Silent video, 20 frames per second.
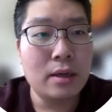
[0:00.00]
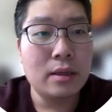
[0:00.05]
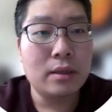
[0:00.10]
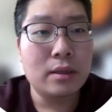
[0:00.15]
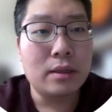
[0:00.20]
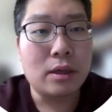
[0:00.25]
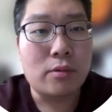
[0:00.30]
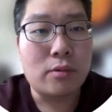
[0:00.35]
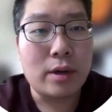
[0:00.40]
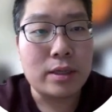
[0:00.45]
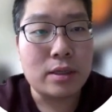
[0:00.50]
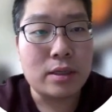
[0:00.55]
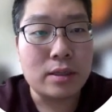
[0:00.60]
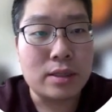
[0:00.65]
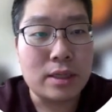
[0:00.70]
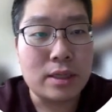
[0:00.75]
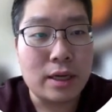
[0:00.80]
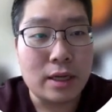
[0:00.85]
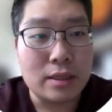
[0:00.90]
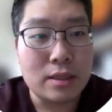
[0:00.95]
The question
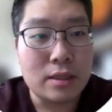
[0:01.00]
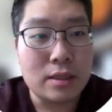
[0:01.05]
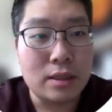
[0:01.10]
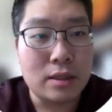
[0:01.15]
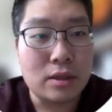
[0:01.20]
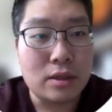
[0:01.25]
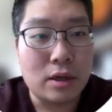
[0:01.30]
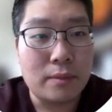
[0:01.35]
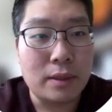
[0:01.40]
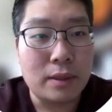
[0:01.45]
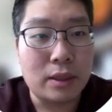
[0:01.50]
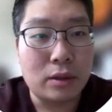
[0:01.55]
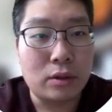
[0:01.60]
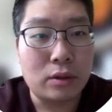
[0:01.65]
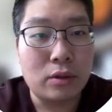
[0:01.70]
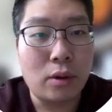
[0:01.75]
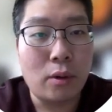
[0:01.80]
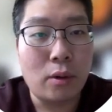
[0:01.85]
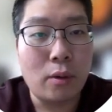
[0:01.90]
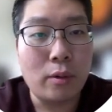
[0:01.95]
says, determine the
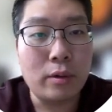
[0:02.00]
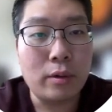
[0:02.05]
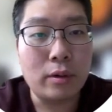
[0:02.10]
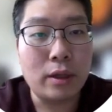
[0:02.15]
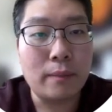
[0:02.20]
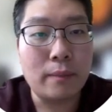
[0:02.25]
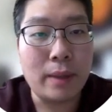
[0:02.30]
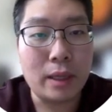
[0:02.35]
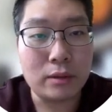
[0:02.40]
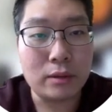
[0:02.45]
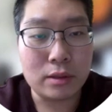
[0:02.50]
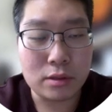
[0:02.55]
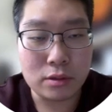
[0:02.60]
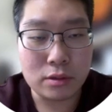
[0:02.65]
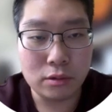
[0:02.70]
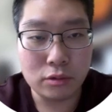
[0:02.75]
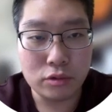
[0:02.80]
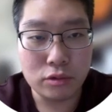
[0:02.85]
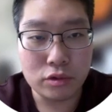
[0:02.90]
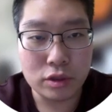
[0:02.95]
total amount of
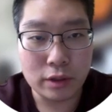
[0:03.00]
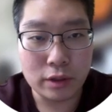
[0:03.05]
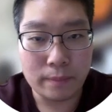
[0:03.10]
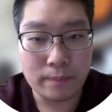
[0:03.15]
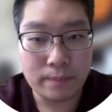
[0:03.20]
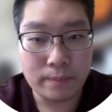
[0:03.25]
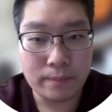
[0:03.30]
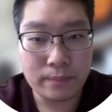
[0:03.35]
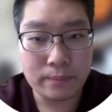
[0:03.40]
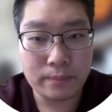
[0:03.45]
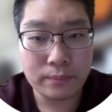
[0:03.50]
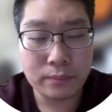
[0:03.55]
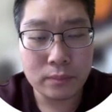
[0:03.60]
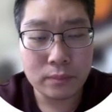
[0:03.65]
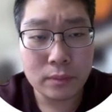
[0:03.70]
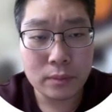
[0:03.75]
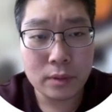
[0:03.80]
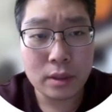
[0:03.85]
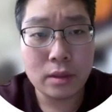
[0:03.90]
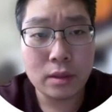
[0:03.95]
solution.
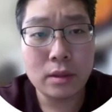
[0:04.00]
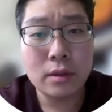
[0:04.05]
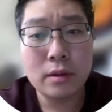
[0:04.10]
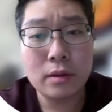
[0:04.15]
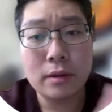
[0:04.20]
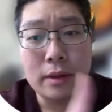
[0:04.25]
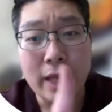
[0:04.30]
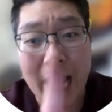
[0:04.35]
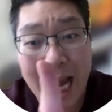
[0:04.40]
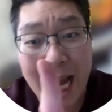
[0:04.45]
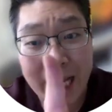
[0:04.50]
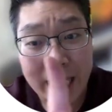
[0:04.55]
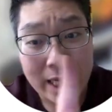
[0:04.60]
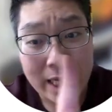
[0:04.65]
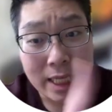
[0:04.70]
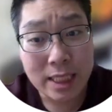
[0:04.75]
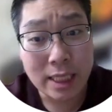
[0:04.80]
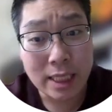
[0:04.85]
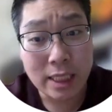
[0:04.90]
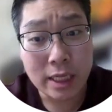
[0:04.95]
That
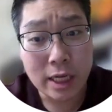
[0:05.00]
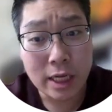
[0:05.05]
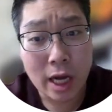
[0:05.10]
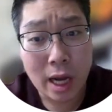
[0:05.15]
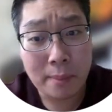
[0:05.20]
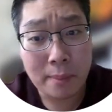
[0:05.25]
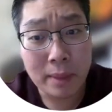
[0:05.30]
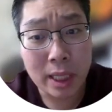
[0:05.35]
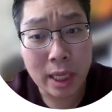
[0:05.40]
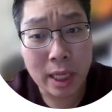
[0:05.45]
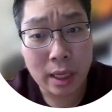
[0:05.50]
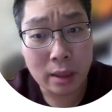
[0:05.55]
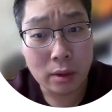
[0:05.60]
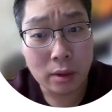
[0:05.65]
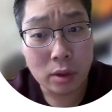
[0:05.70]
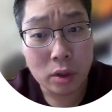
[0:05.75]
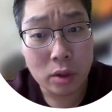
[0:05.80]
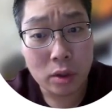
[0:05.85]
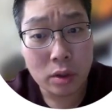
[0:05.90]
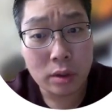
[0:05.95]
is a
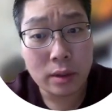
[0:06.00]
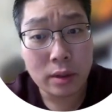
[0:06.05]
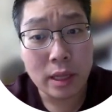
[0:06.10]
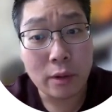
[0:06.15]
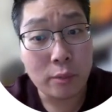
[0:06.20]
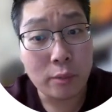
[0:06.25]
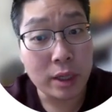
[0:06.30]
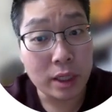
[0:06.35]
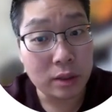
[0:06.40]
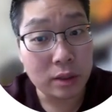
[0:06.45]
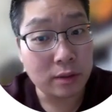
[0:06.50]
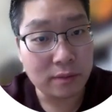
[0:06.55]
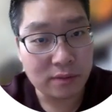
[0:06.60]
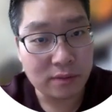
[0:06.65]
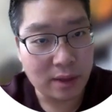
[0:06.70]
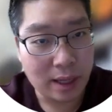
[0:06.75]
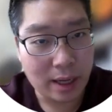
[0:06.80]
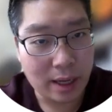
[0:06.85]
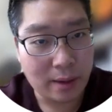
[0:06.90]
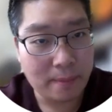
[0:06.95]
denominator that we need to
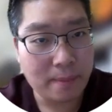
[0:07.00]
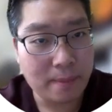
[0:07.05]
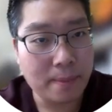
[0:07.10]
find.